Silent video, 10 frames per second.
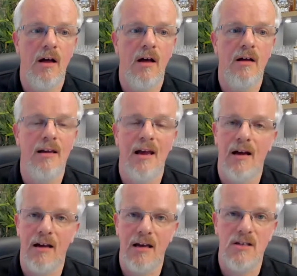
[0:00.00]
Yeah, I
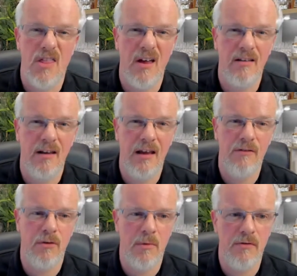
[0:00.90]
guess
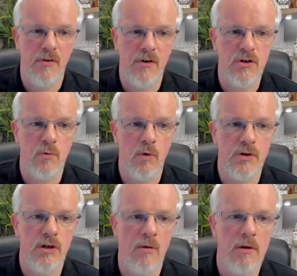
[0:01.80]
38 for my first
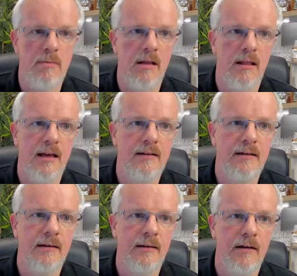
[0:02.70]
was a wee bit
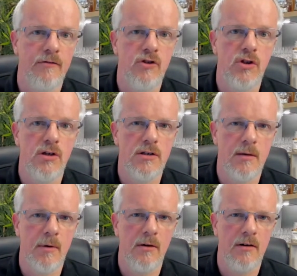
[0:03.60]
later. I've just
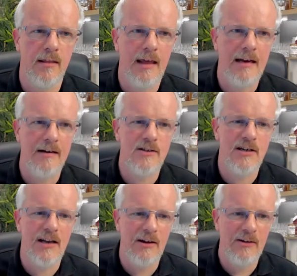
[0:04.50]
about got the energy
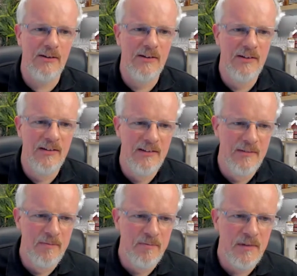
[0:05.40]
now.
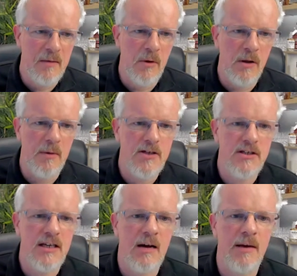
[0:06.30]
Multi-mission
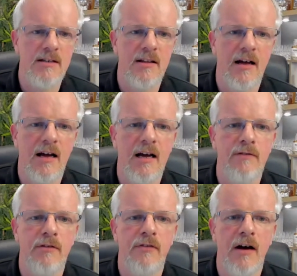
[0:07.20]
saying I'm into that. I have
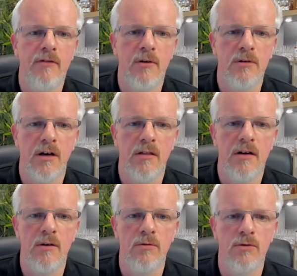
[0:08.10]
a 5-year-old and a
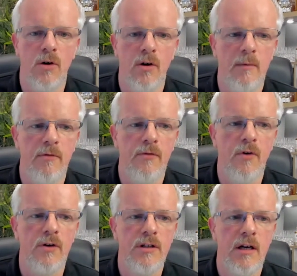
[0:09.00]
3-year-old daughter. I'm
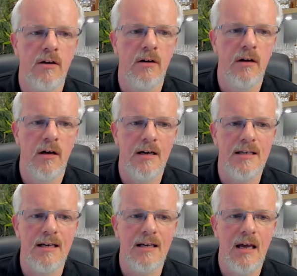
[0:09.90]
40 now, and
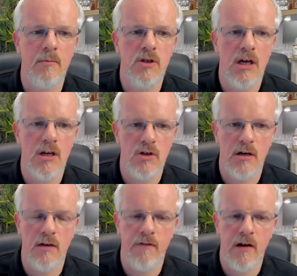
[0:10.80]
it's a game changer
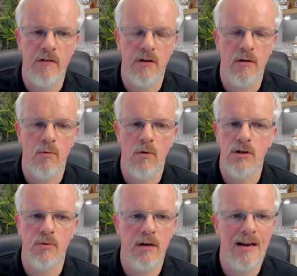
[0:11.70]
if ever there
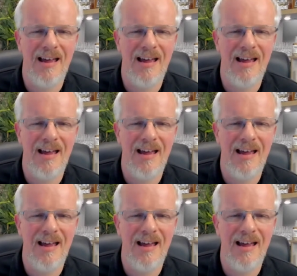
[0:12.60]
was one.